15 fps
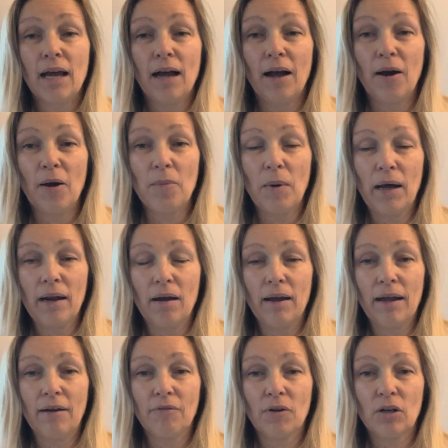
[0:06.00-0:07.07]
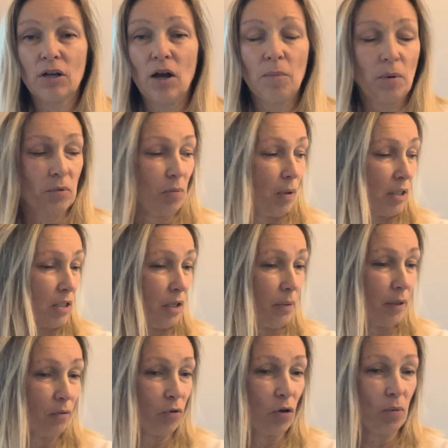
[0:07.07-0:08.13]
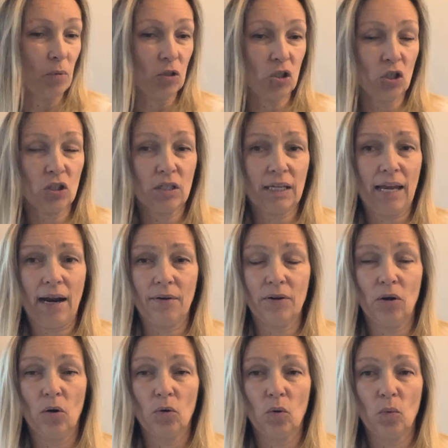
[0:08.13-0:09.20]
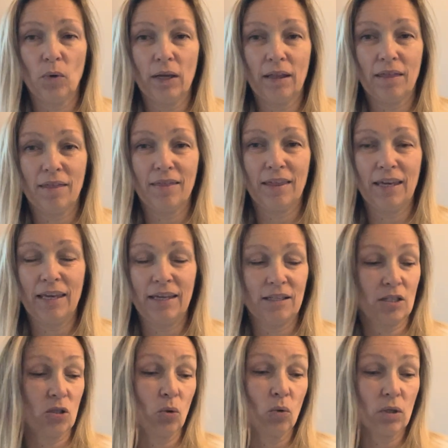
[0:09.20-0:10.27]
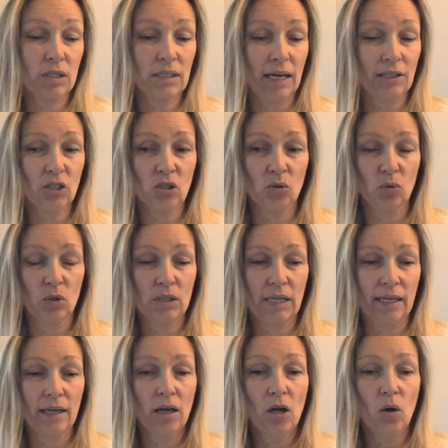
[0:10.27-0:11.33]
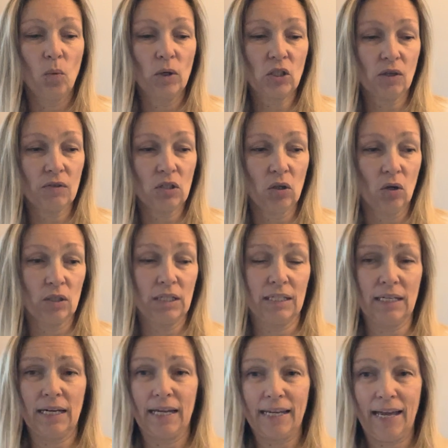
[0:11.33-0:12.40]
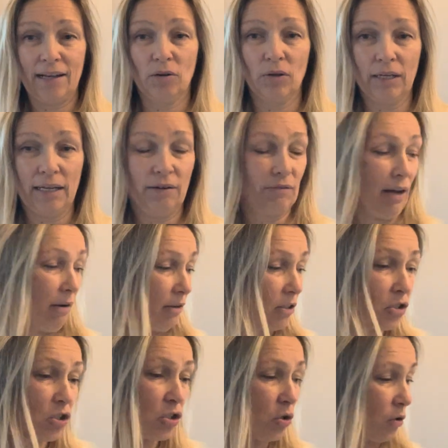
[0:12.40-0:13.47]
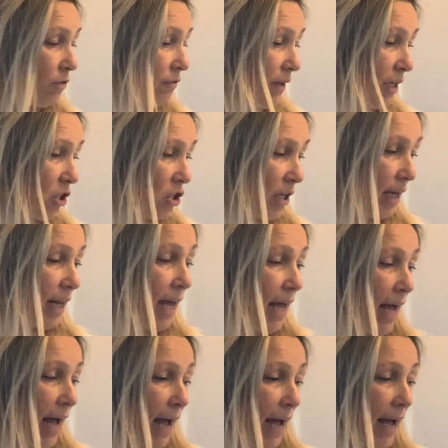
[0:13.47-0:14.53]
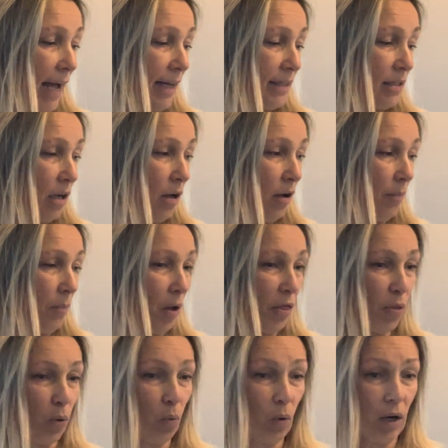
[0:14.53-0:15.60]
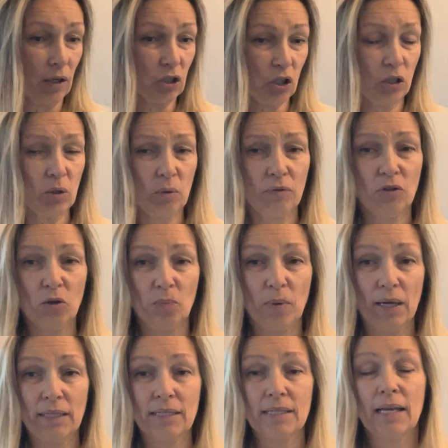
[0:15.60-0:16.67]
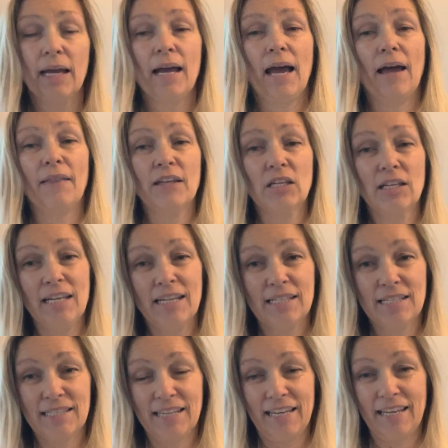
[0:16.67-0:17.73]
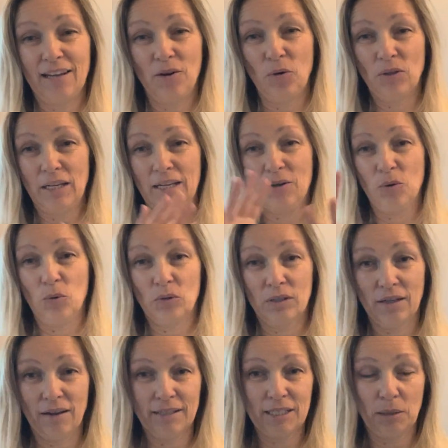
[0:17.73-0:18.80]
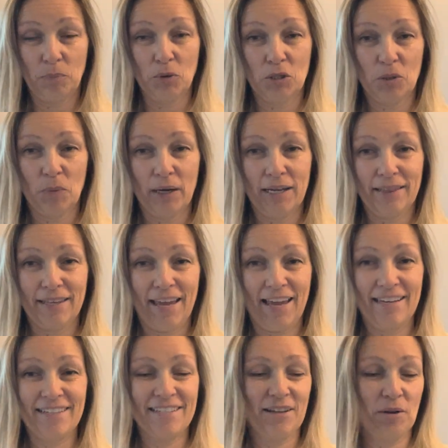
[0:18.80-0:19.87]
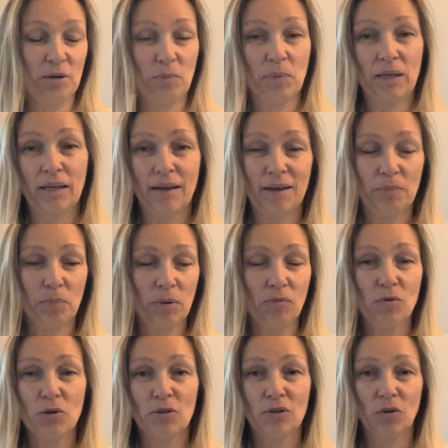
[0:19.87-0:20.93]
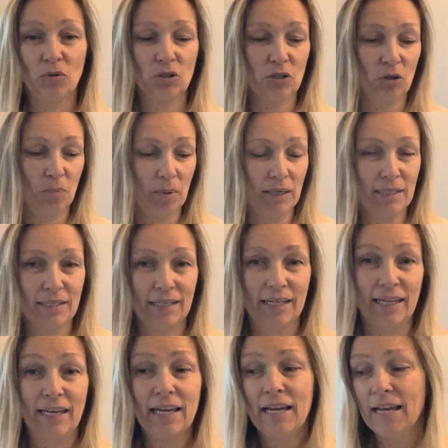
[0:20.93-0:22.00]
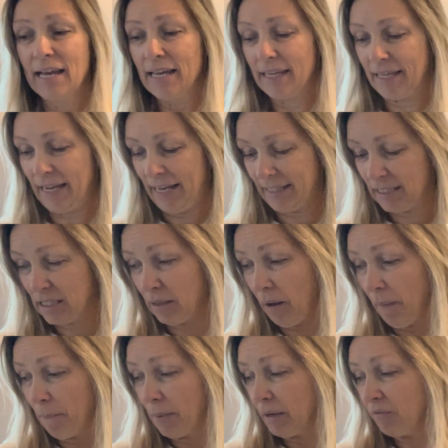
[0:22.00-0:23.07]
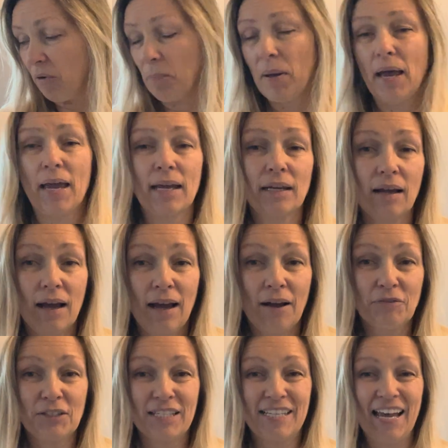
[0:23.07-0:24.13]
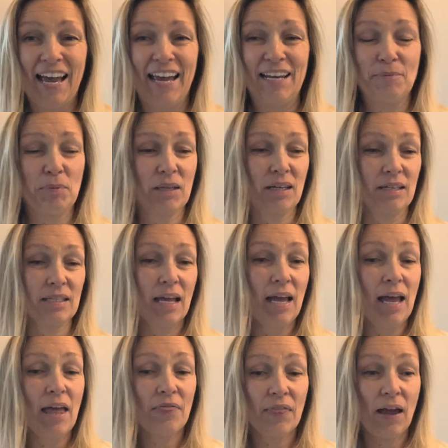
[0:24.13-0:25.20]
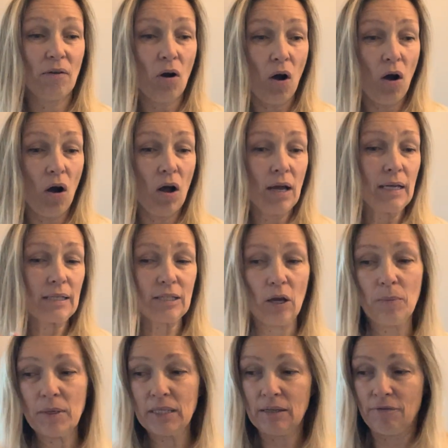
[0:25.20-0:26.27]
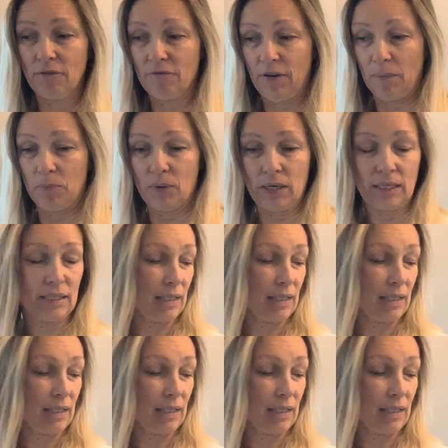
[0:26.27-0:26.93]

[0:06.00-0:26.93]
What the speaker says: and I have come up to my sewing room just to carry on with the stash sorting, which I've started and I cannot leave now. I've just got to finish it, and I thought, well, I'll show you a few bits and then you need to see it all nicely put away at the end, so it'd be rude not to. Basically, it's a bit of a pain, I have to say, because there are so many different fabrics